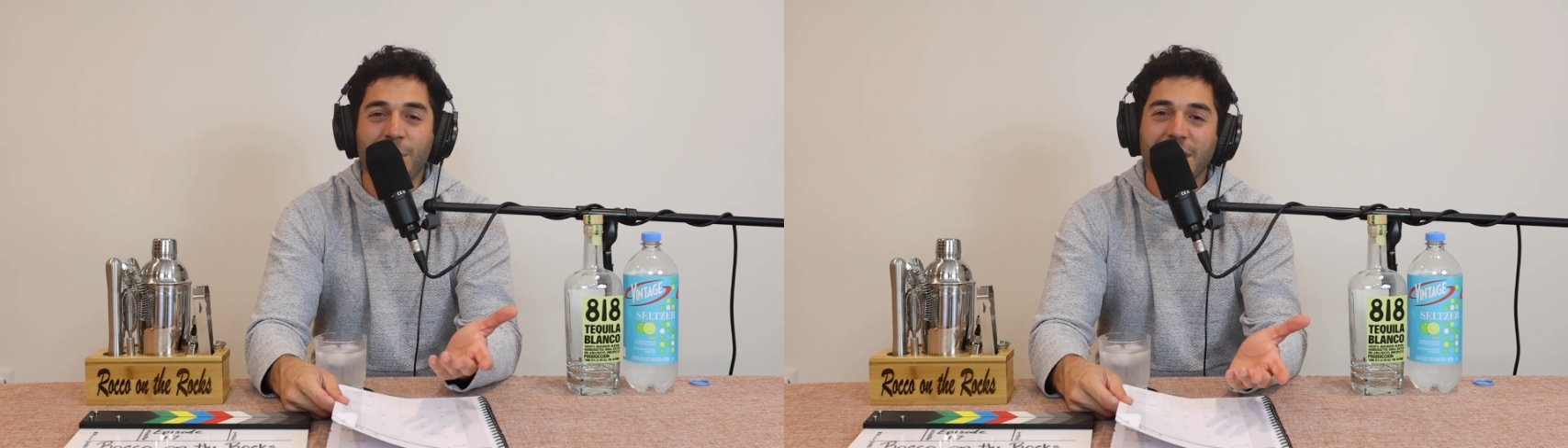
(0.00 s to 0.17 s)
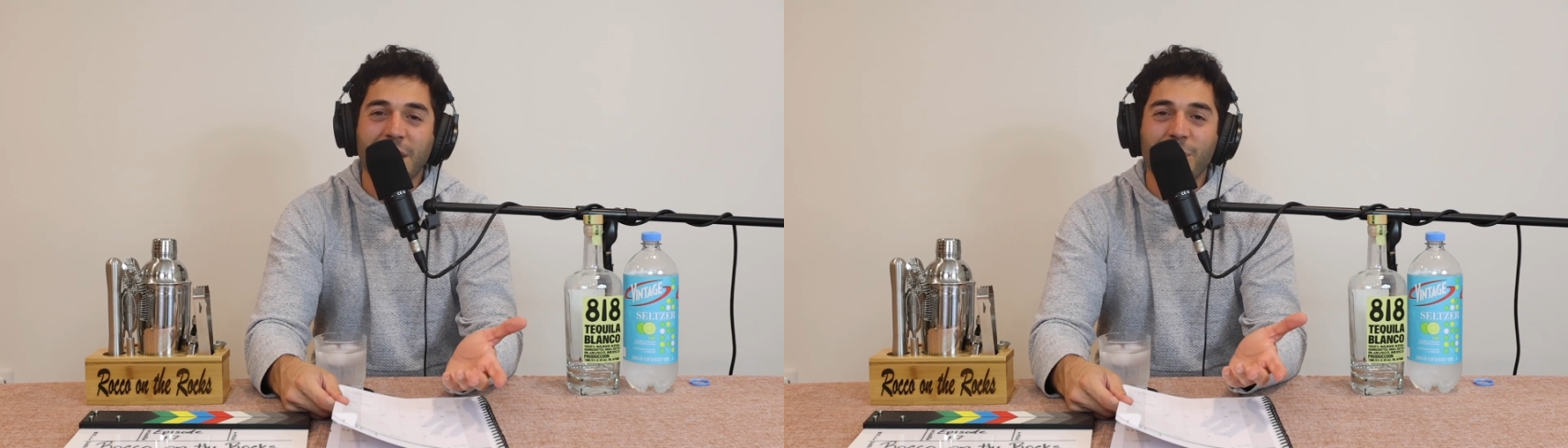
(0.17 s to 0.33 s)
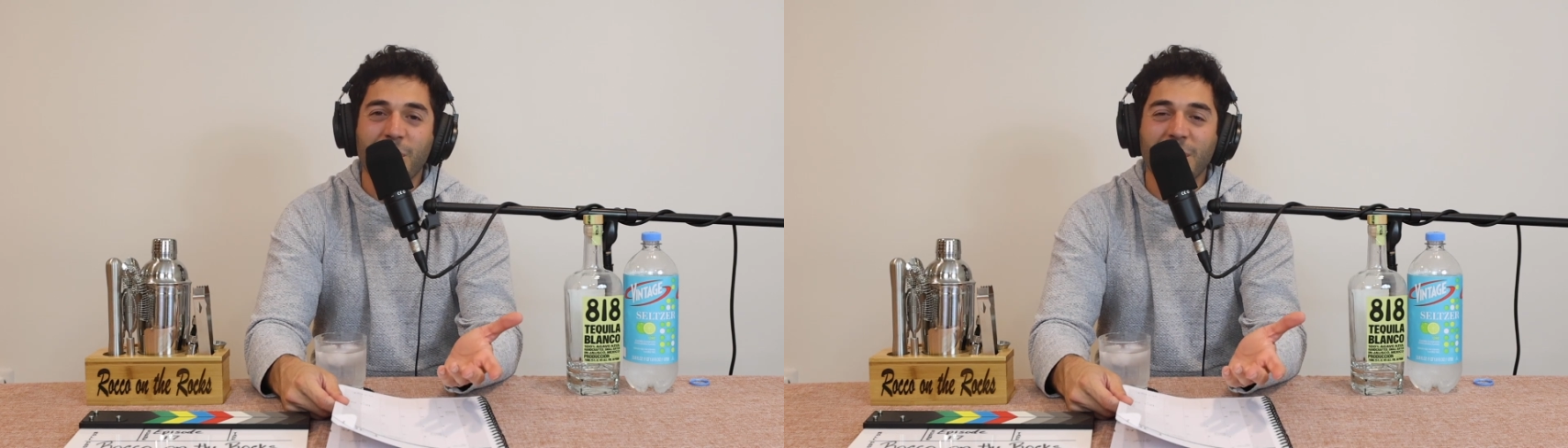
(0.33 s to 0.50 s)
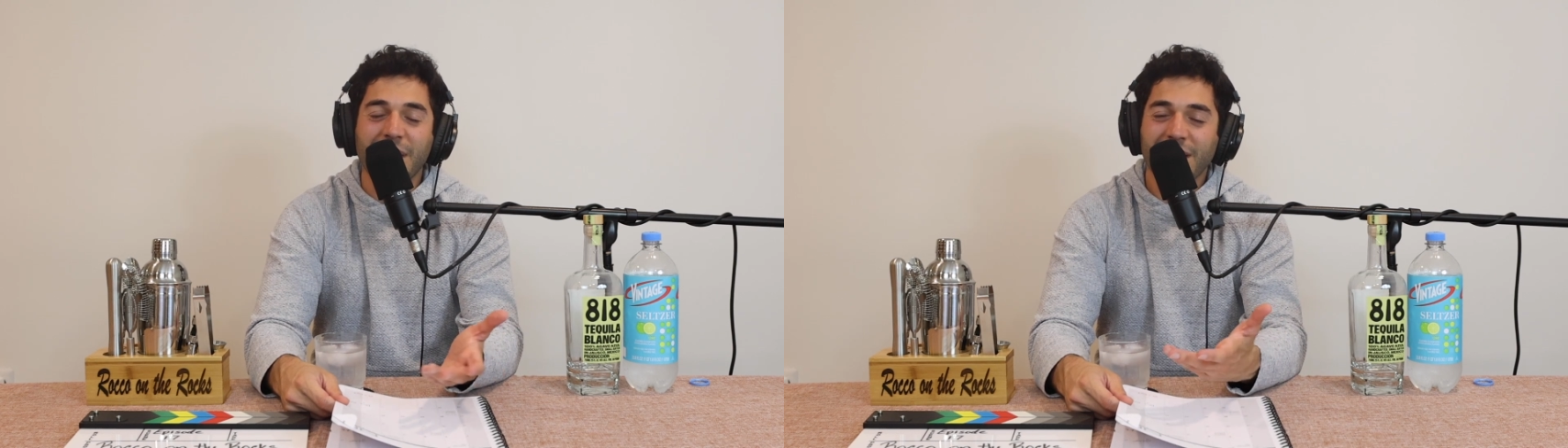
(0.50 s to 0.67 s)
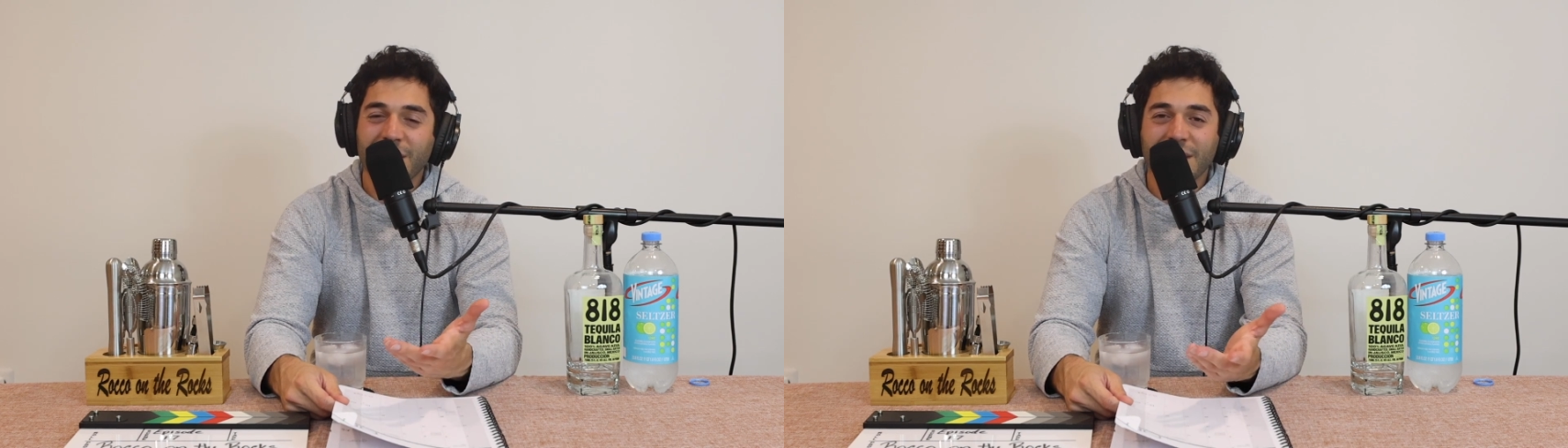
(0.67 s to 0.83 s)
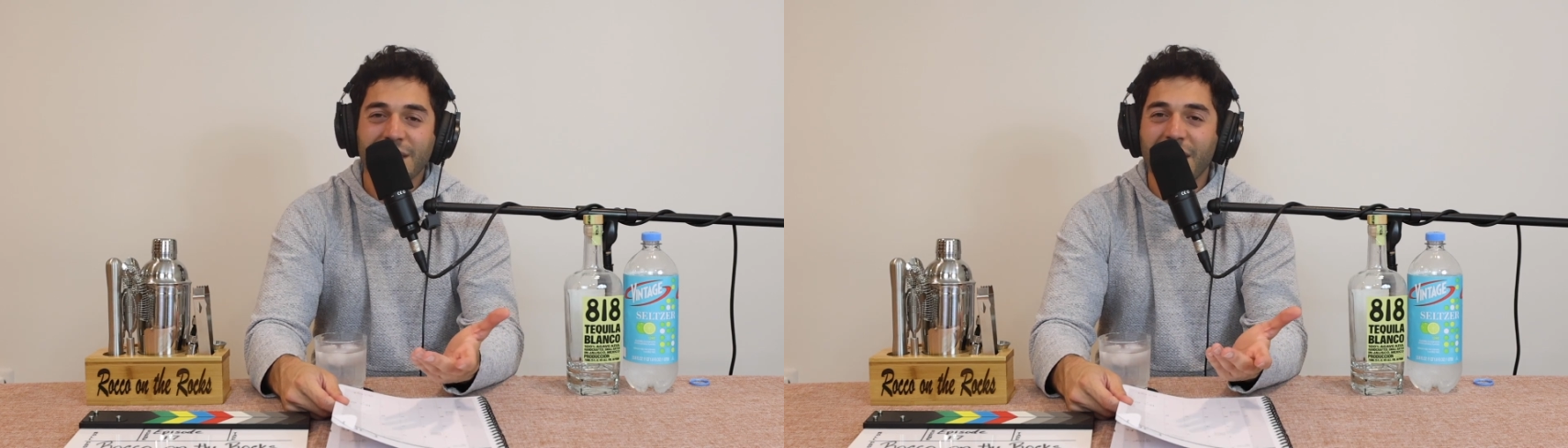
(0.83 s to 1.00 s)
at that point
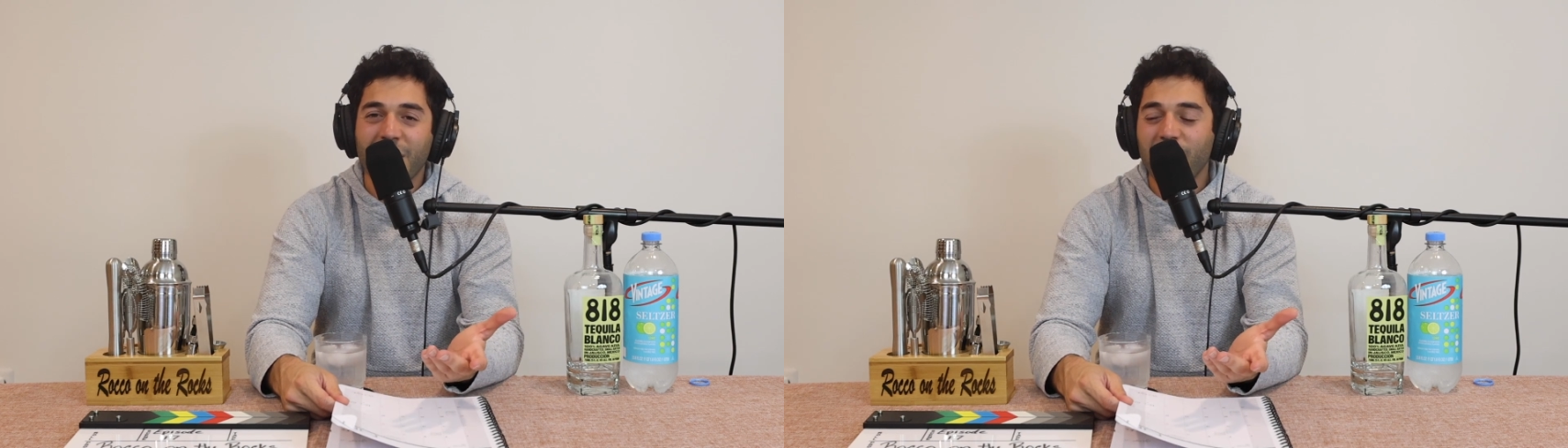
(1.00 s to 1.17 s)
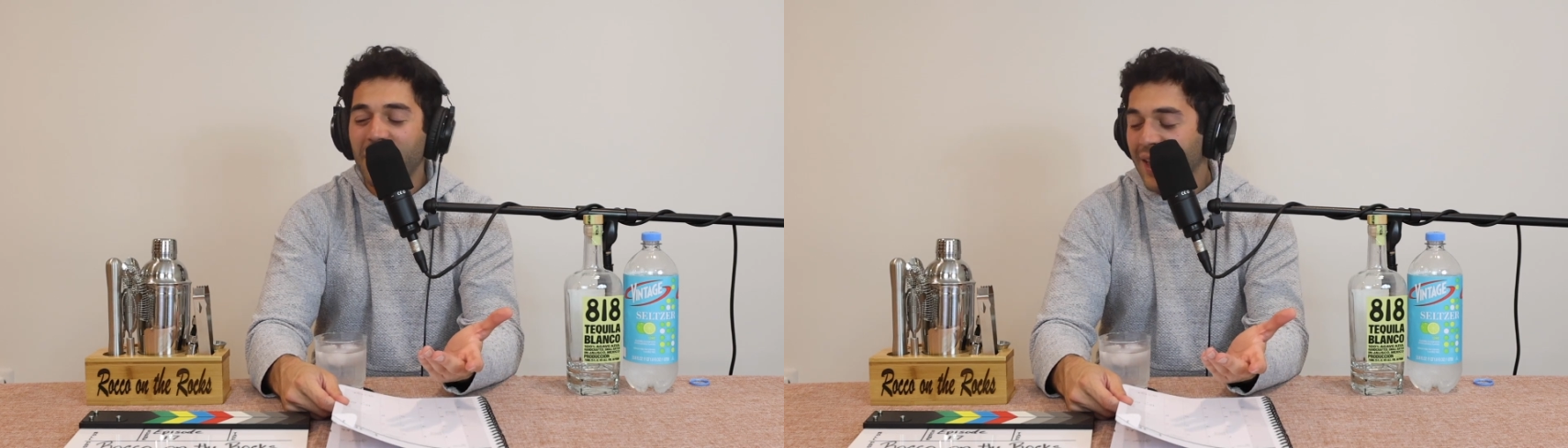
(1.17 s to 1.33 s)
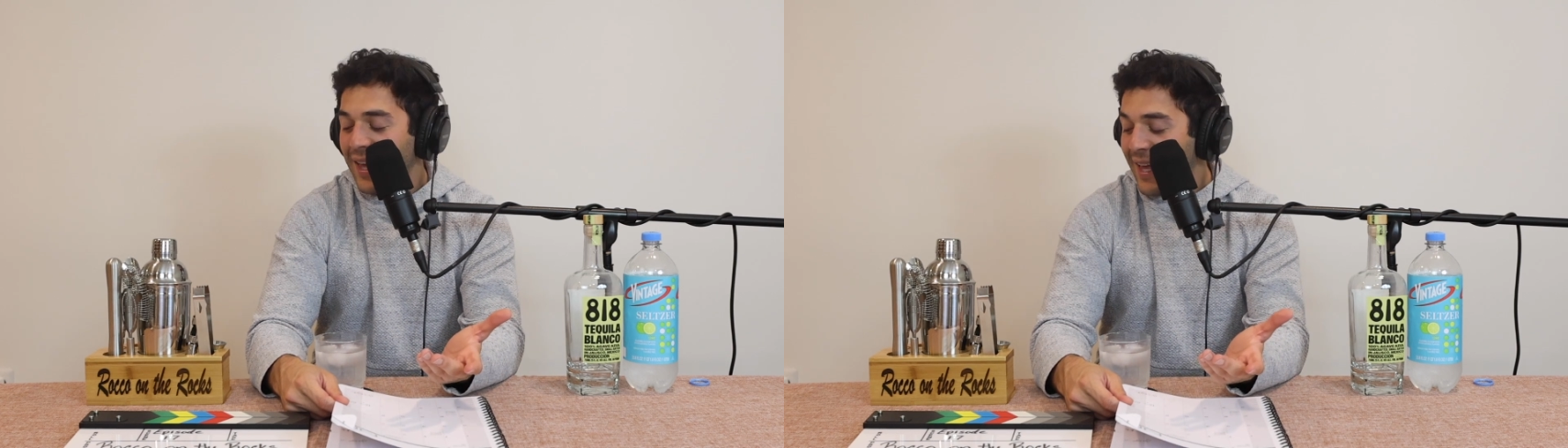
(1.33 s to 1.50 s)
in the club.